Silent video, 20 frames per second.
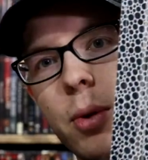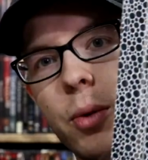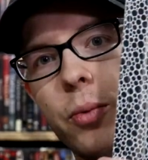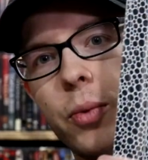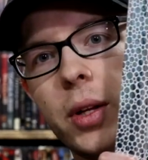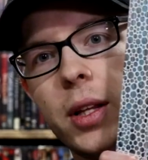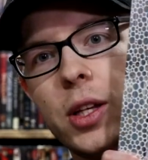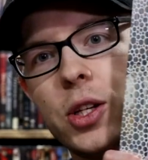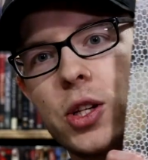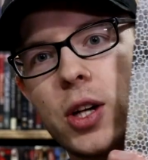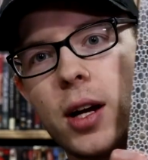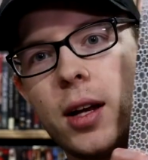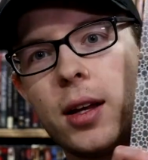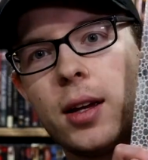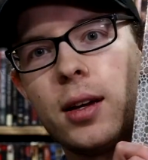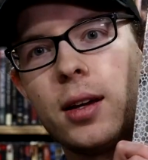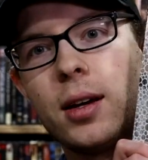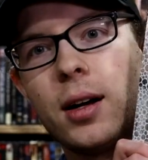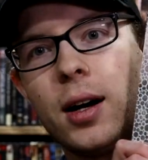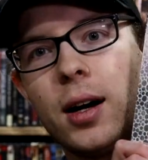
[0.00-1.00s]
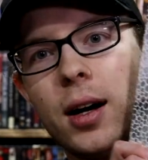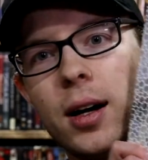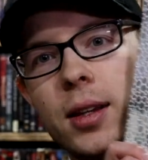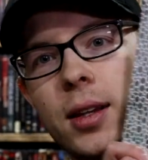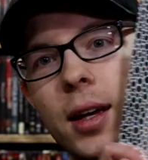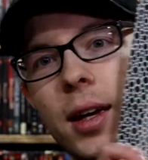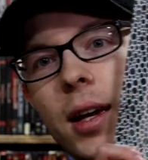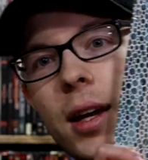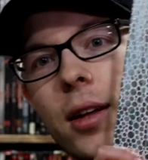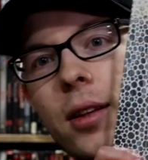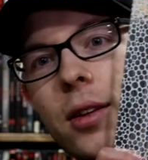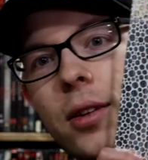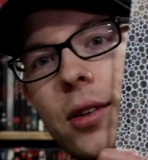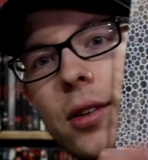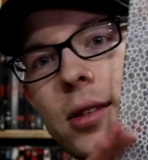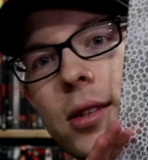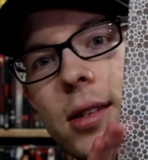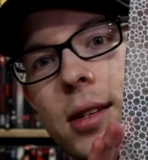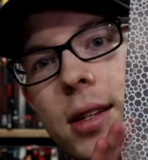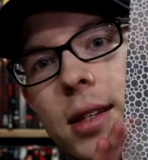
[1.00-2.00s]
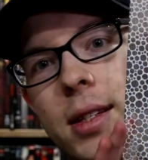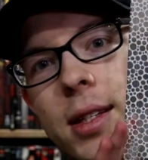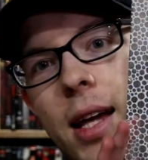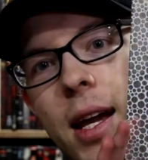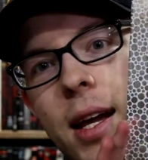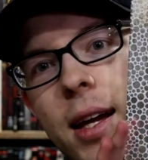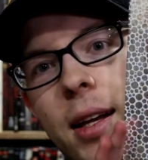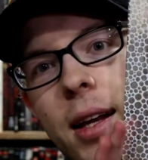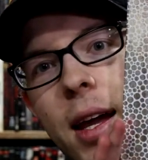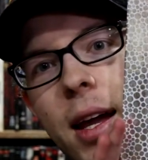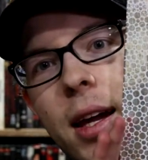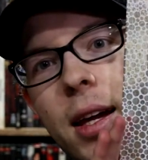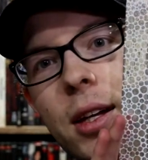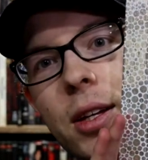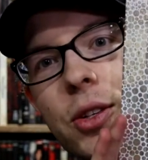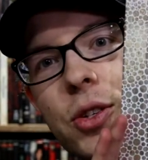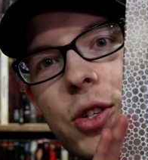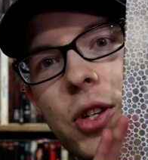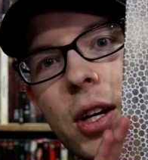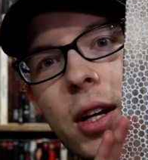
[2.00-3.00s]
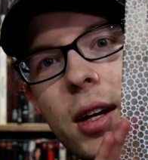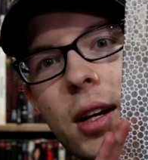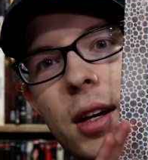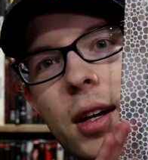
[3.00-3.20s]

be really shiny, The Killers' Day and Age.